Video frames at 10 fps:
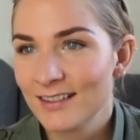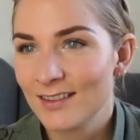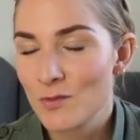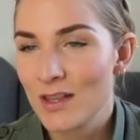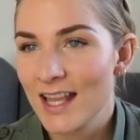
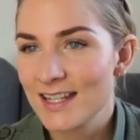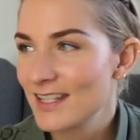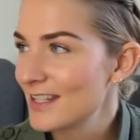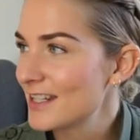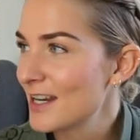uh,
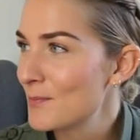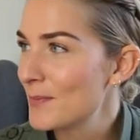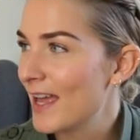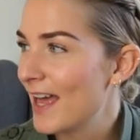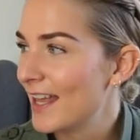
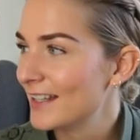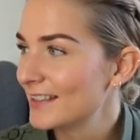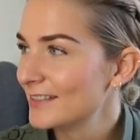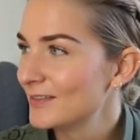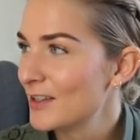relationship and
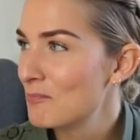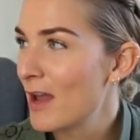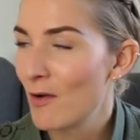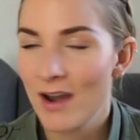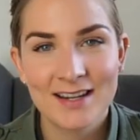
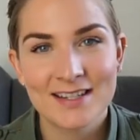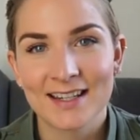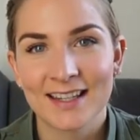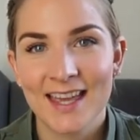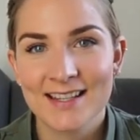marriage
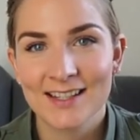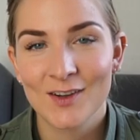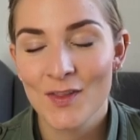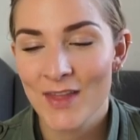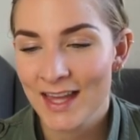and kids and
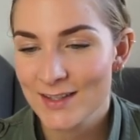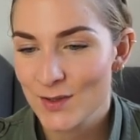all that.